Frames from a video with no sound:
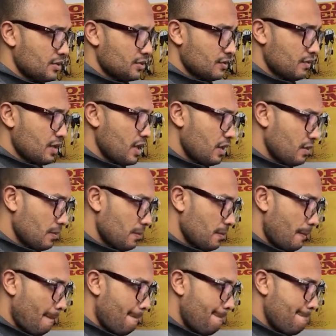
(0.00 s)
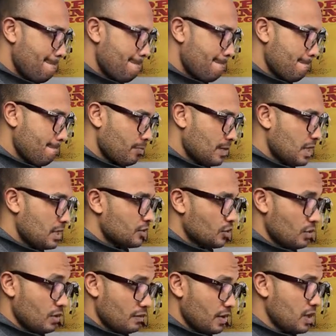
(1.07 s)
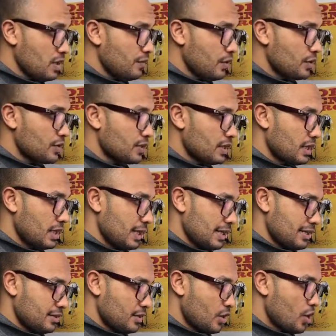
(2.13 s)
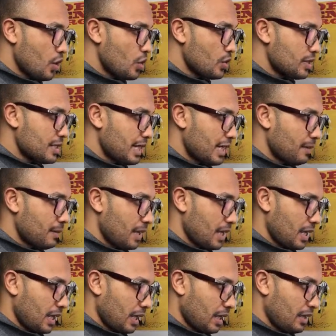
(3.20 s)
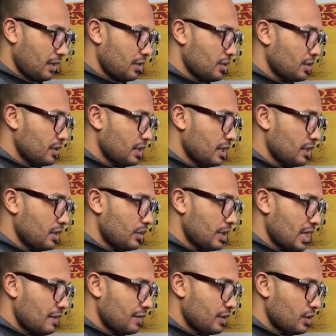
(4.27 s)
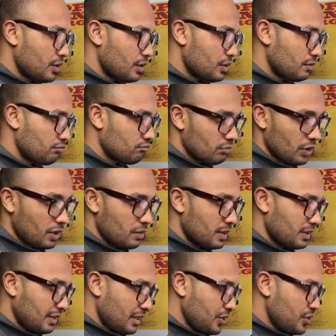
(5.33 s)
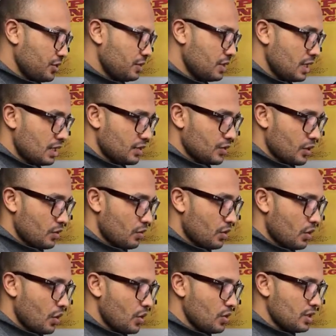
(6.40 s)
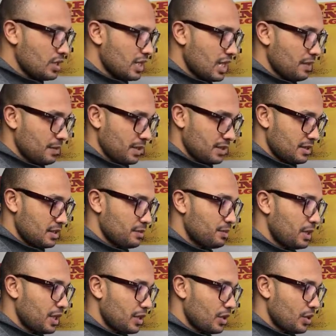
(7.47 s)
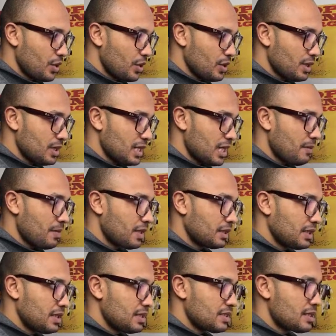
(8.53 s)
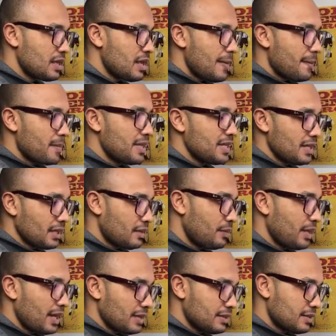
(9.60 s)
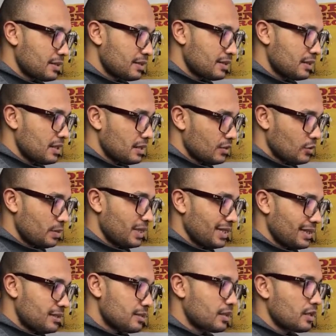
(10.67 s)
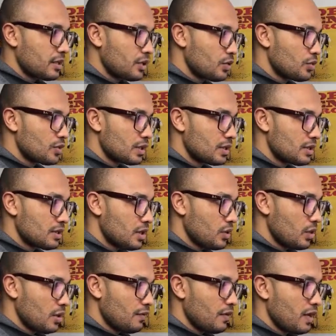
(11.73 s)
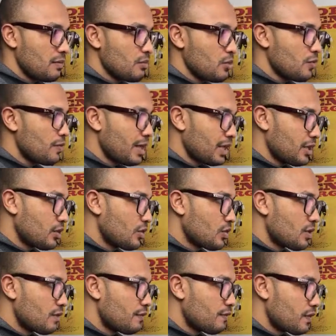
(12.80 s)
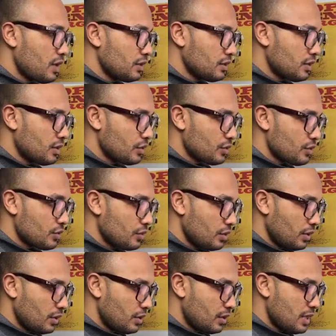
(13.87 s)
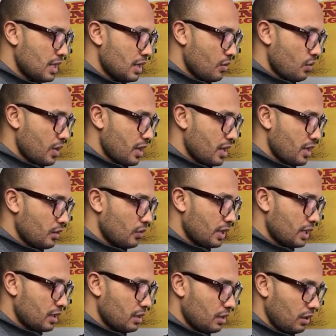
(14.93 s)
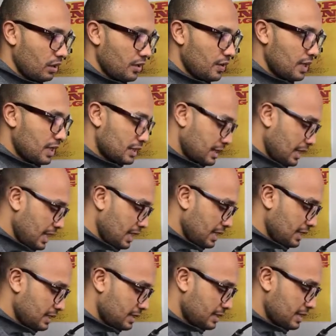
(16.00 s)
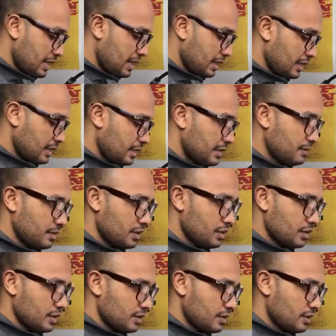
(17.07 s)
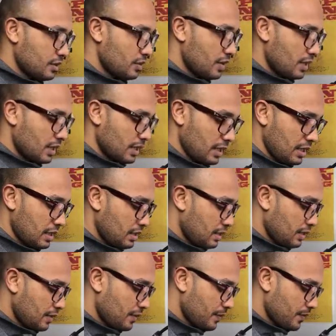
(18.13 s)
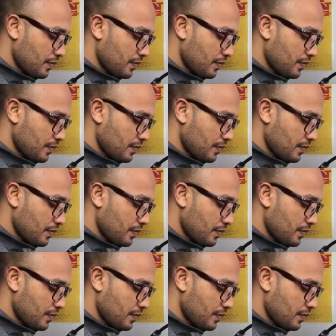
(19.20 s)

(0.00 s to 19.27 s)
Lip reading: So the very first thing is the hook name, and the good thing that we have a good documentation. So the hook name is simply the hook name that is being passed to be executed. So if I move back to the front controller where we call that exec, let me just do that again.